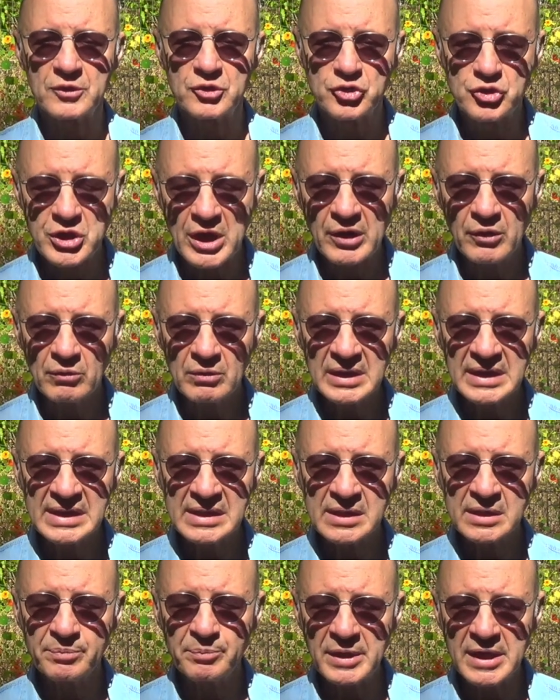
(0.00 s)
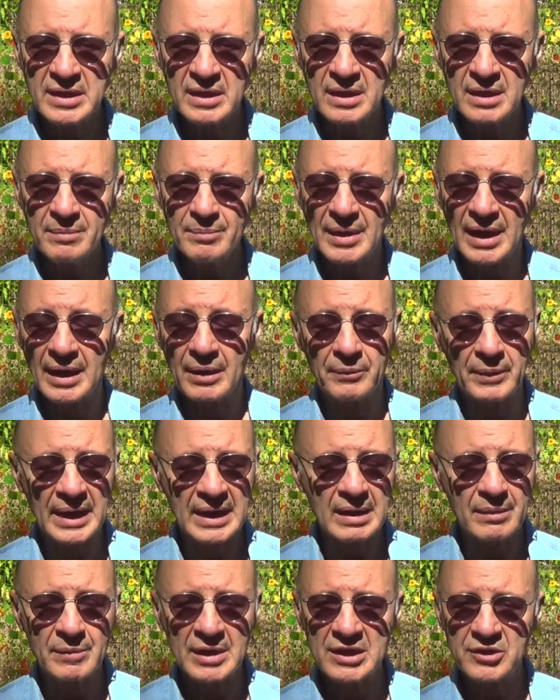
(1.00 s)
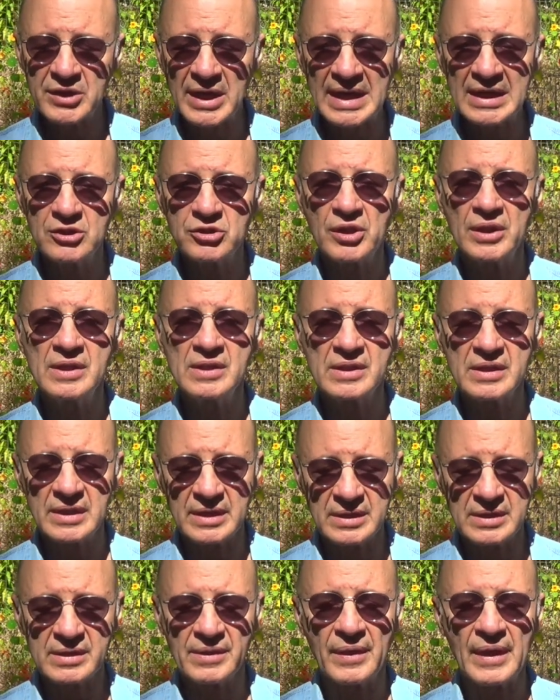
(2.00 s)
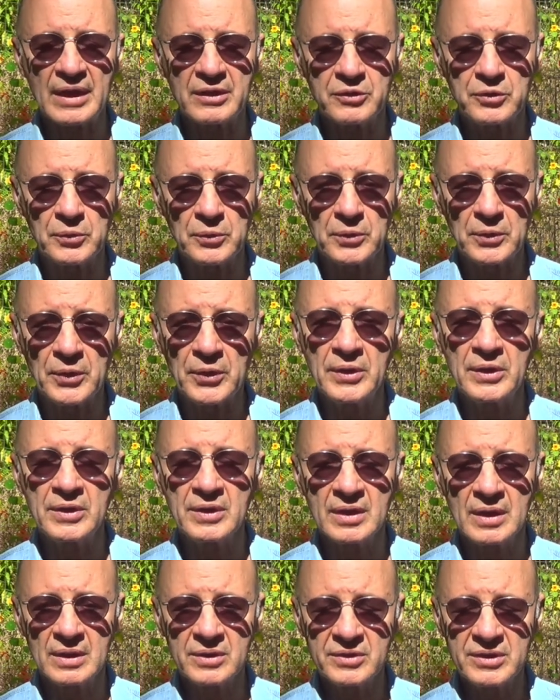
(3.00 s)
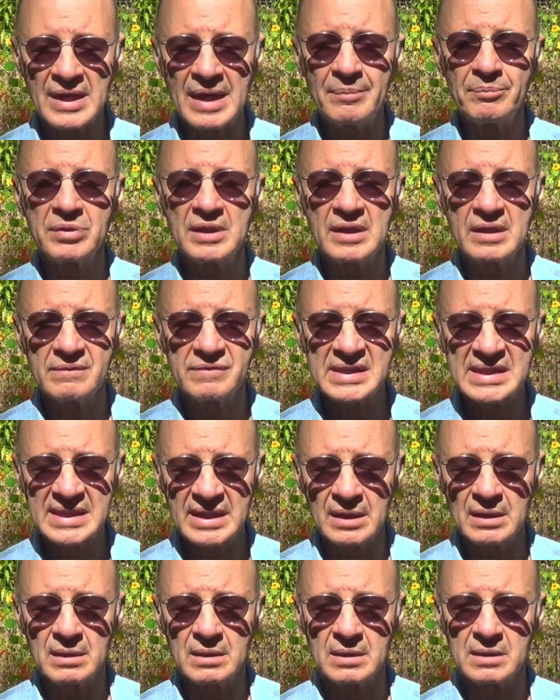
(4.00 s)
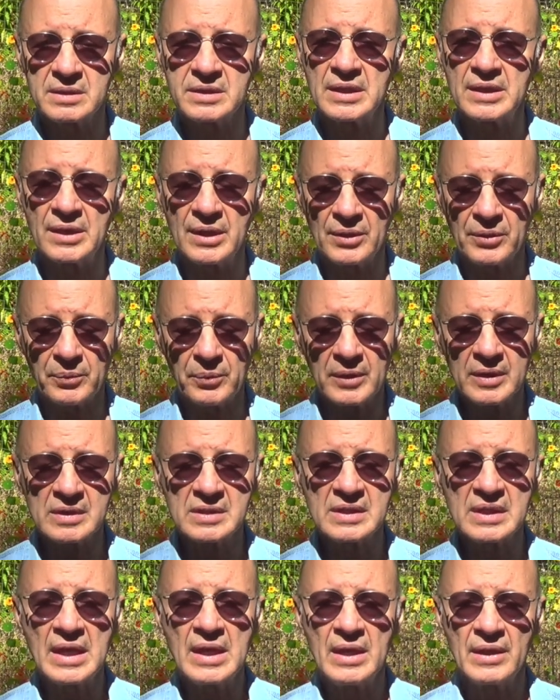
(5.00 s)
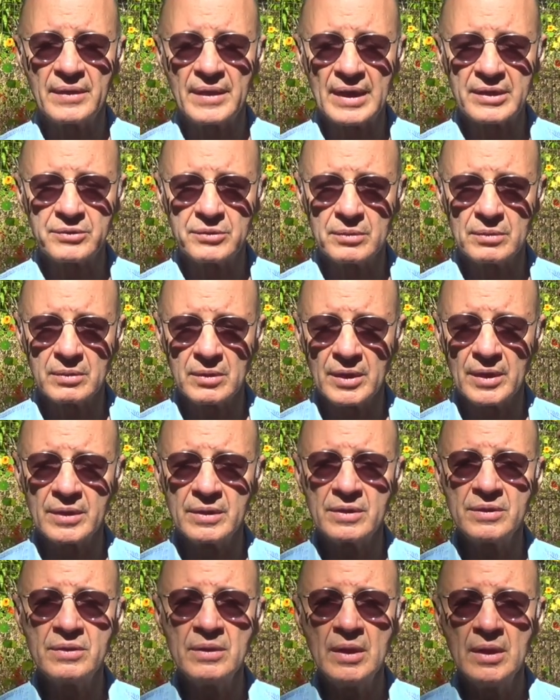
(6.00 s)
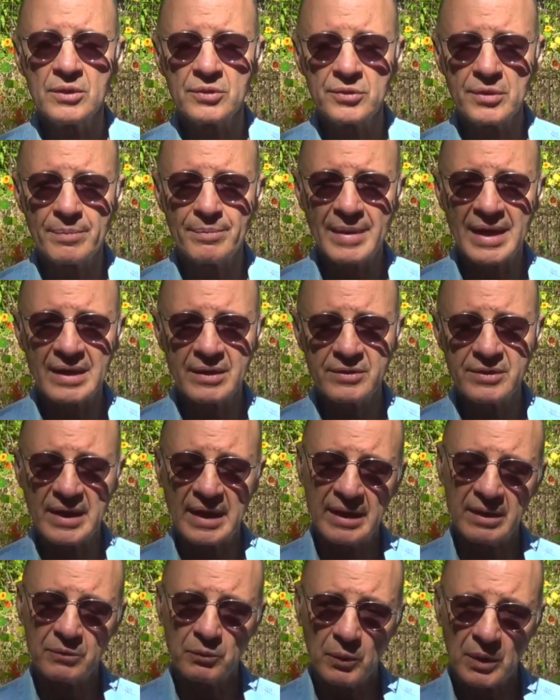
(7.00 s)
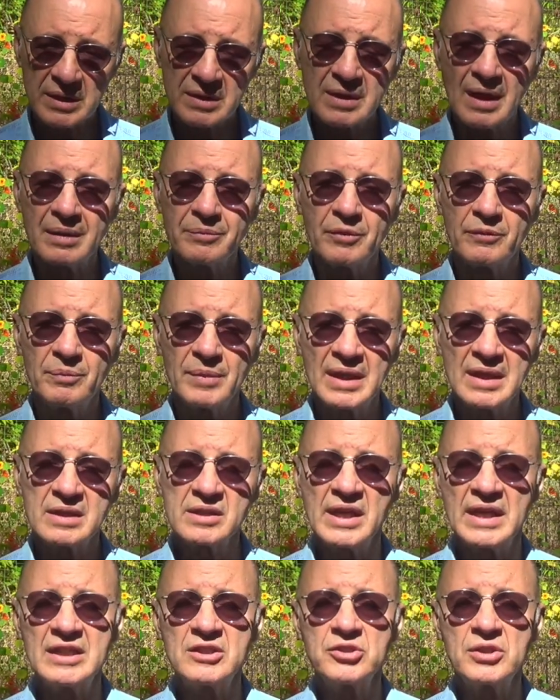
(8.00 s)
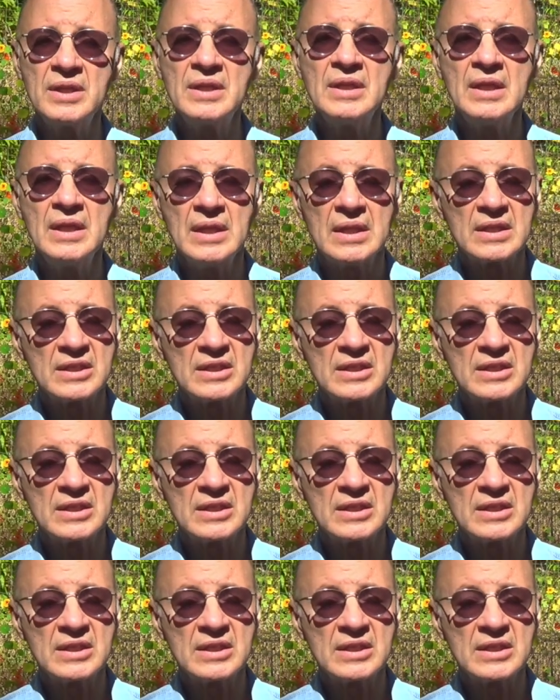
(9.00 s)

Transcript: Generally speaking, my recommendations is that you learn contemplative skills. In other words, that you learn to meditate. What type of meditation?